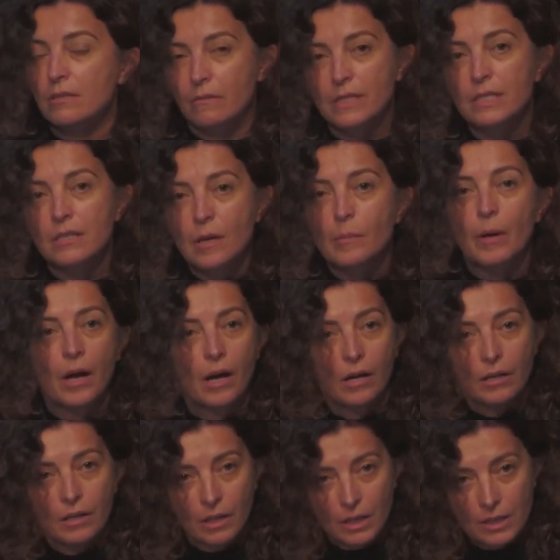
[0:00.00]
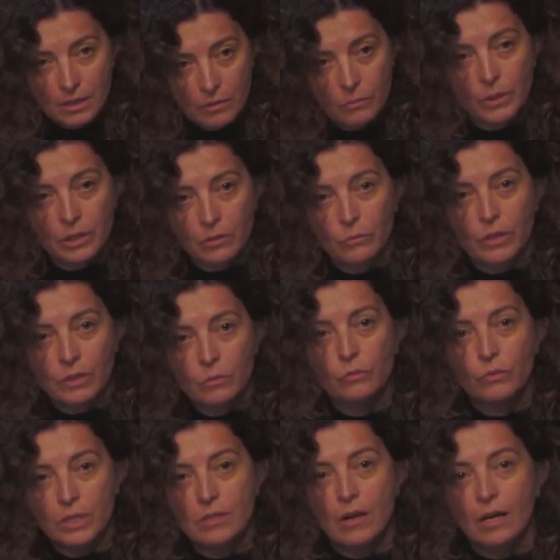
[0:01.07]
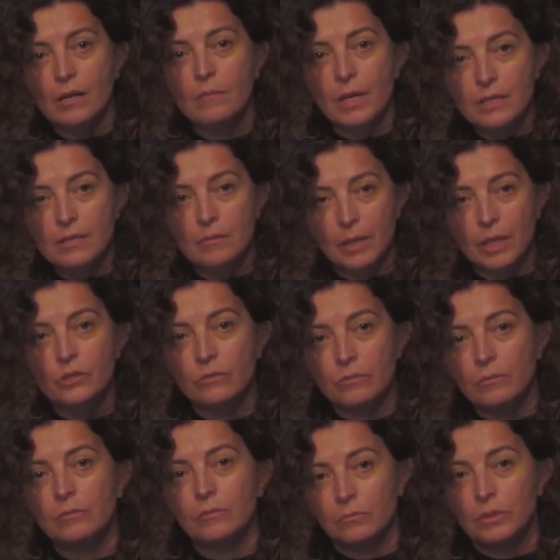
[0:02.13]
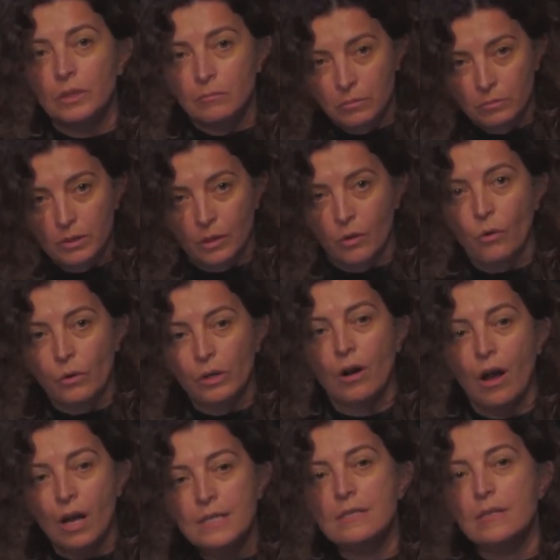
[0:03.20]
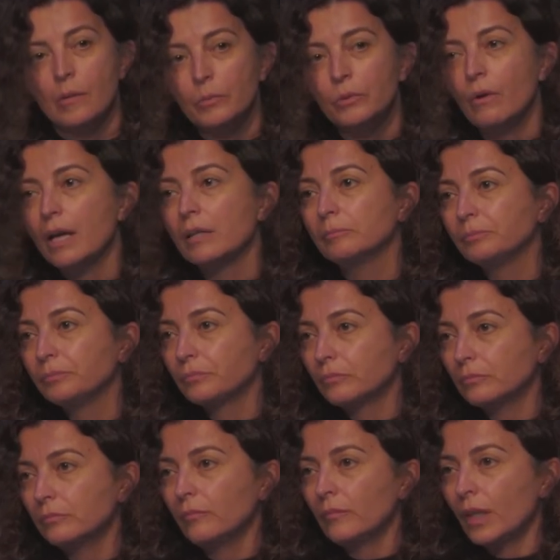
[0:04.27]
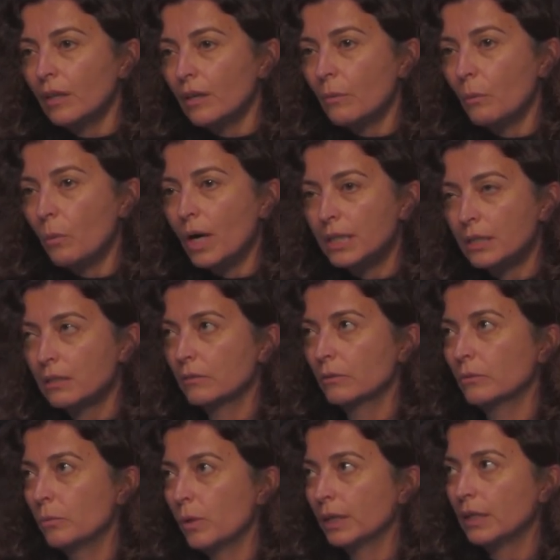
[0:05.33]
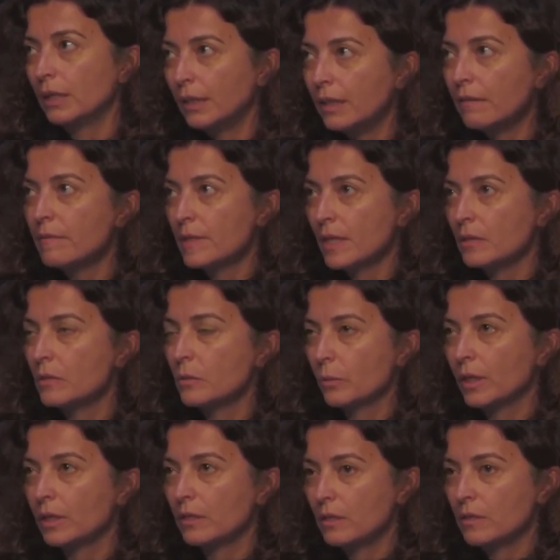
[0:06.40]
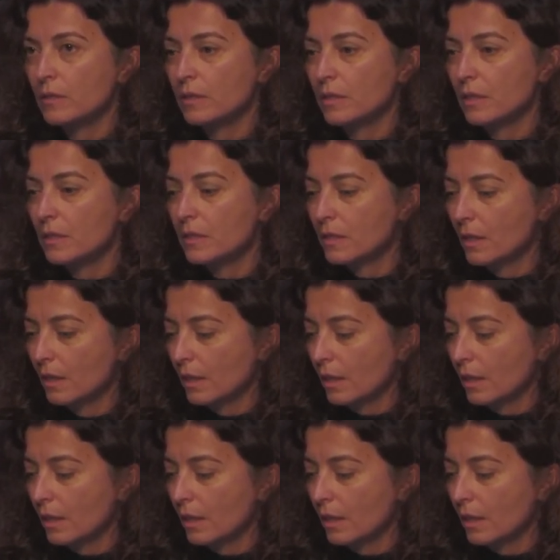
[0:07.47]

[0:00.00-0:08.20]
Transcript: of cinema as with physiognomy as the major, the core concept, right? What it leaves us with is this